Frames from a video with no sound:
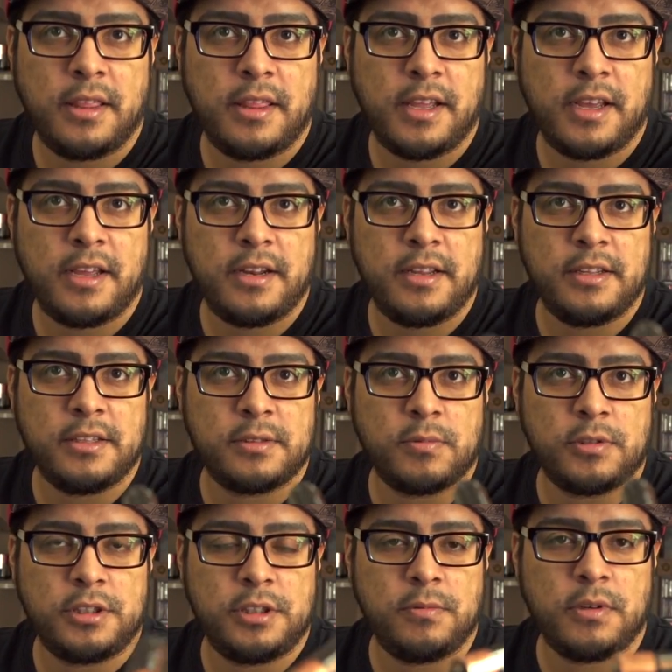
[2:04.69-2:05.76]
That is
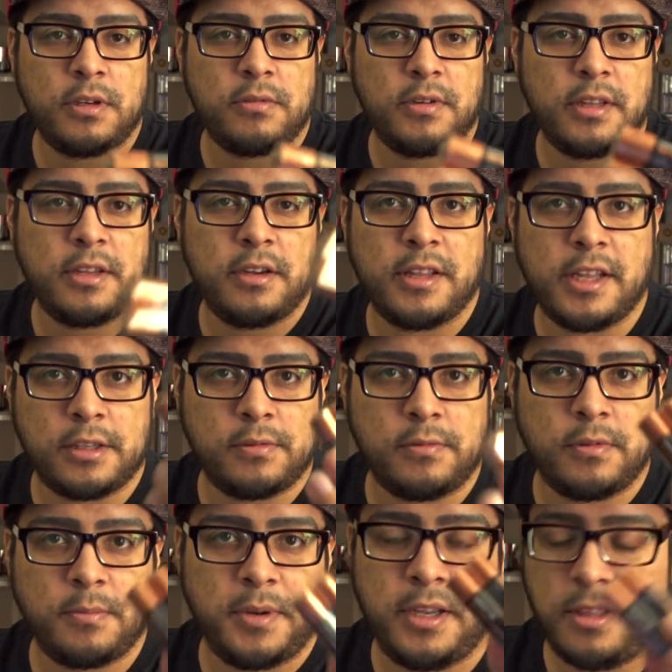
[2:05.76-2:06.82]
what you want right there. That's what
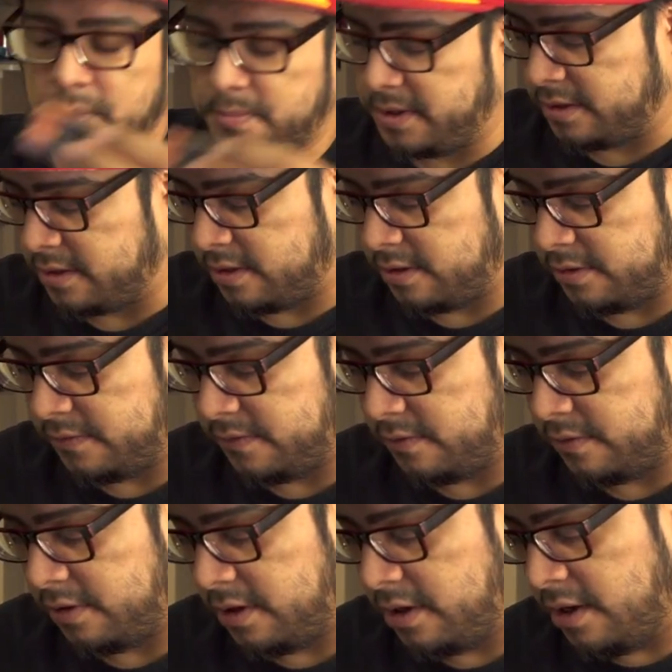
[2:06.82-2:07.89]
we're paying the big dollars
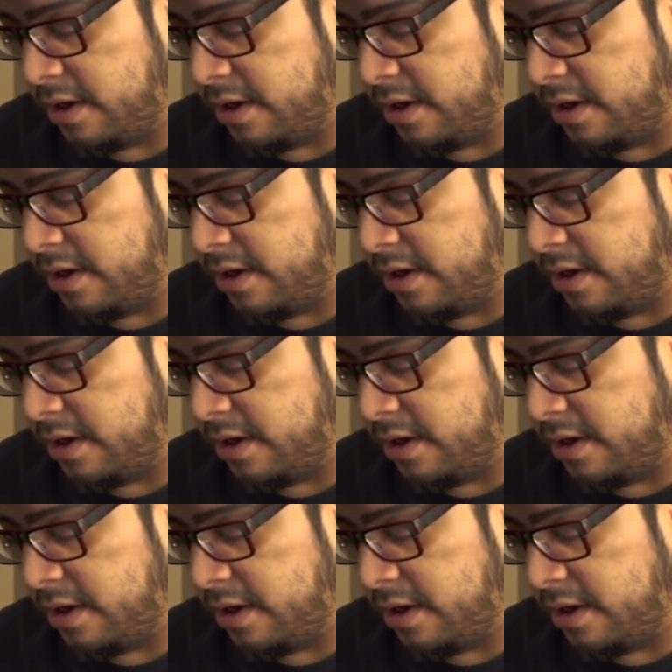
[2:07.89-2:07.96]
for.